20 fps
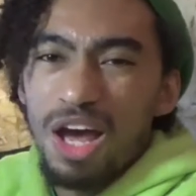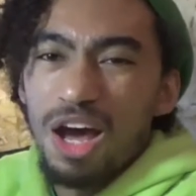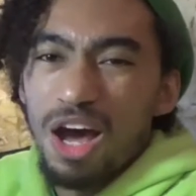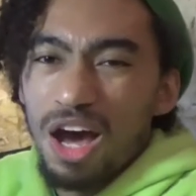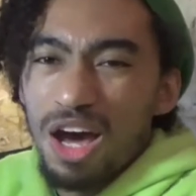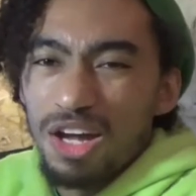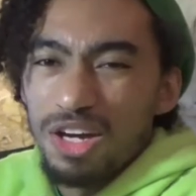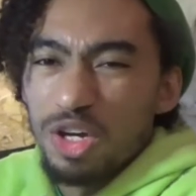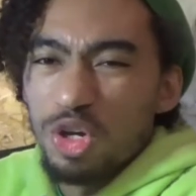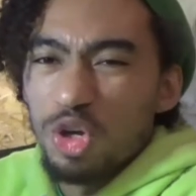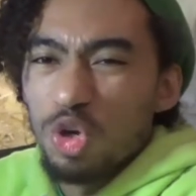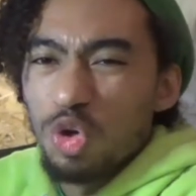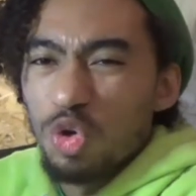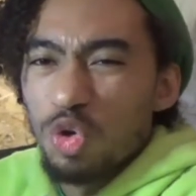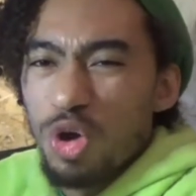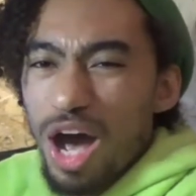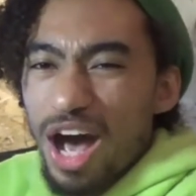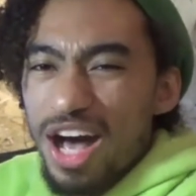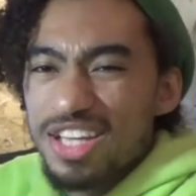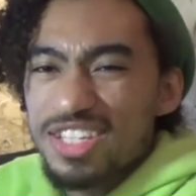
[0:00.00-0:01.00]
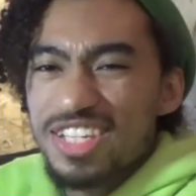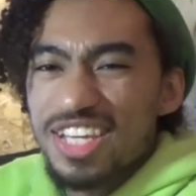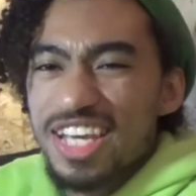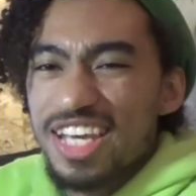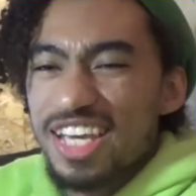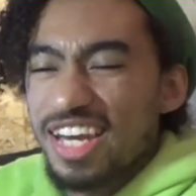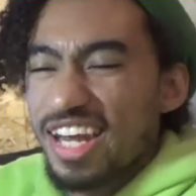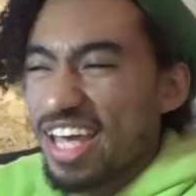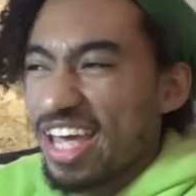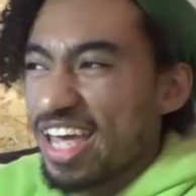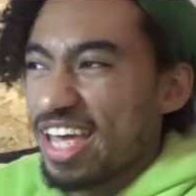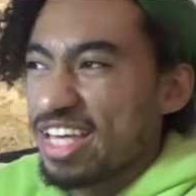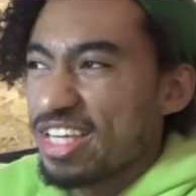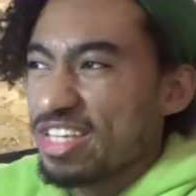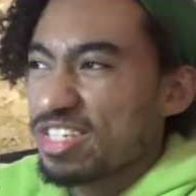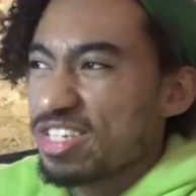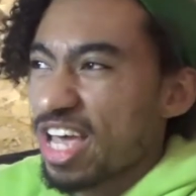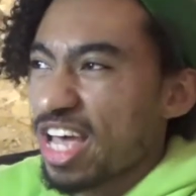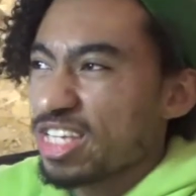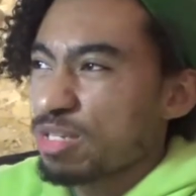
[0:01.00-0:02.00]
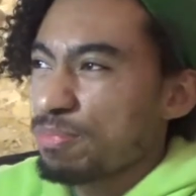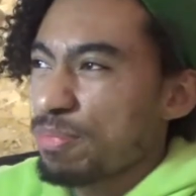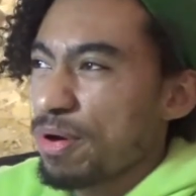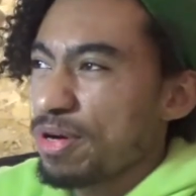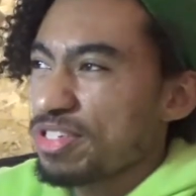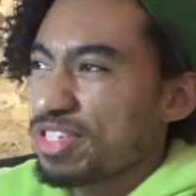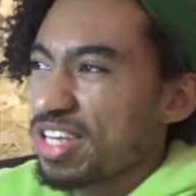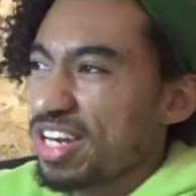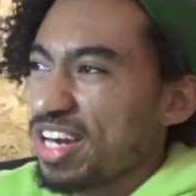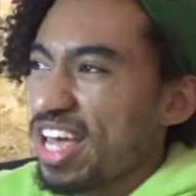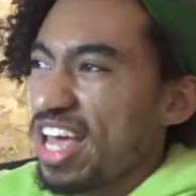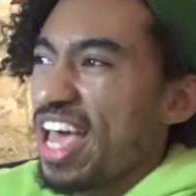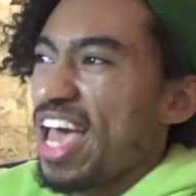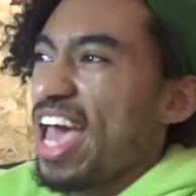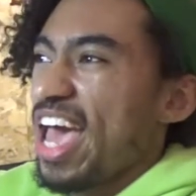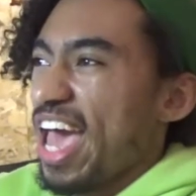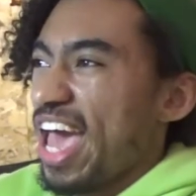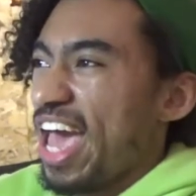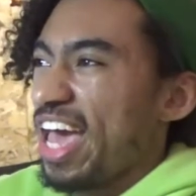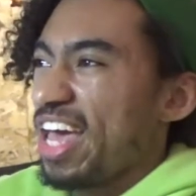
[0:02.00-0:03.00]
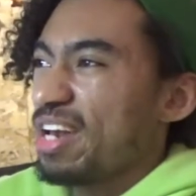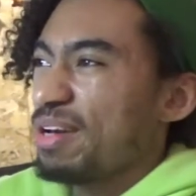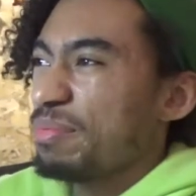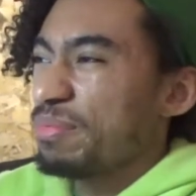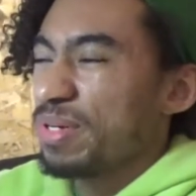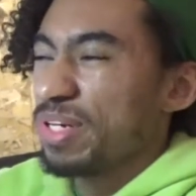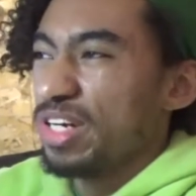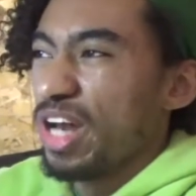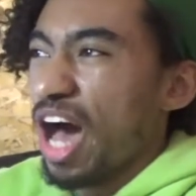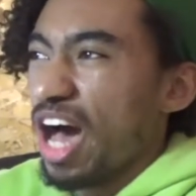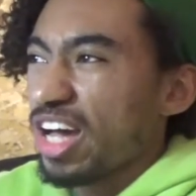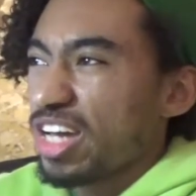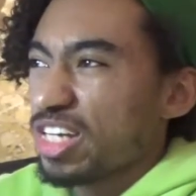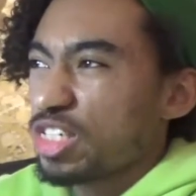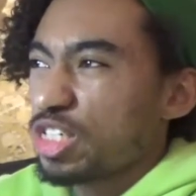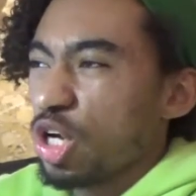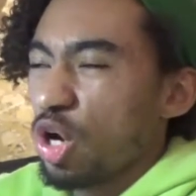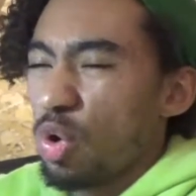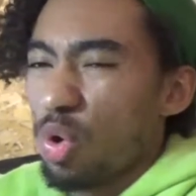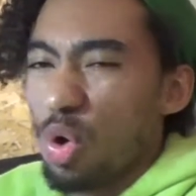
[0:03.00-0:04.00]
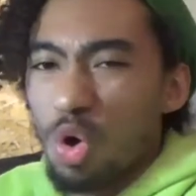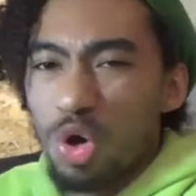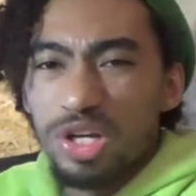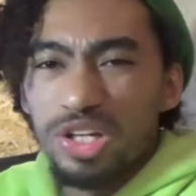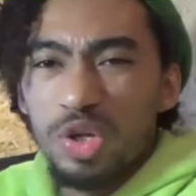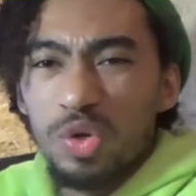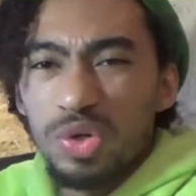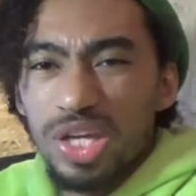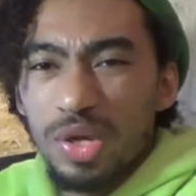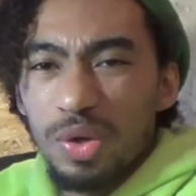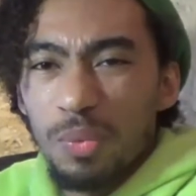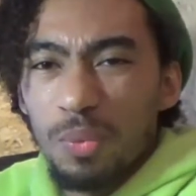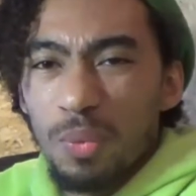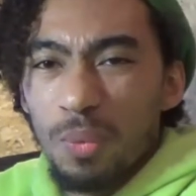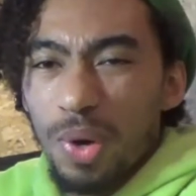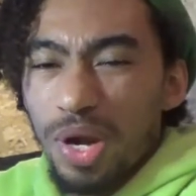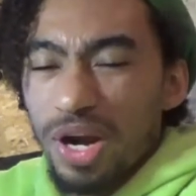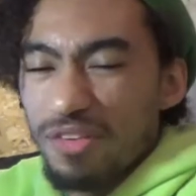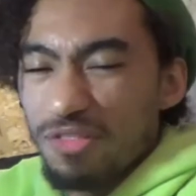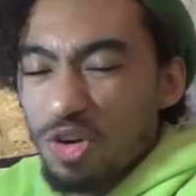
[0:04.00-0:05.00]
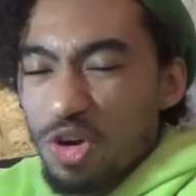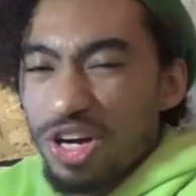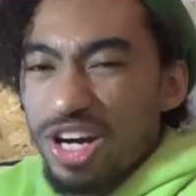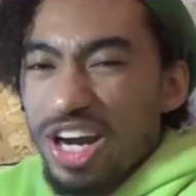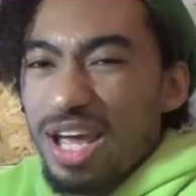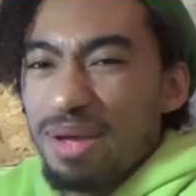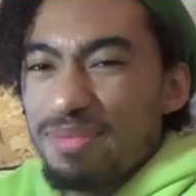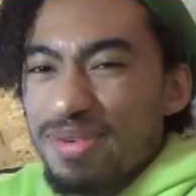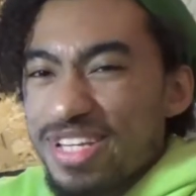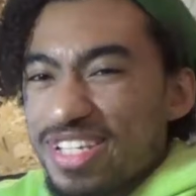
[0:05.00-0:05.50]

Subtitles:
on who Asahina is as a person. And Nagato or Yuki, whatever her name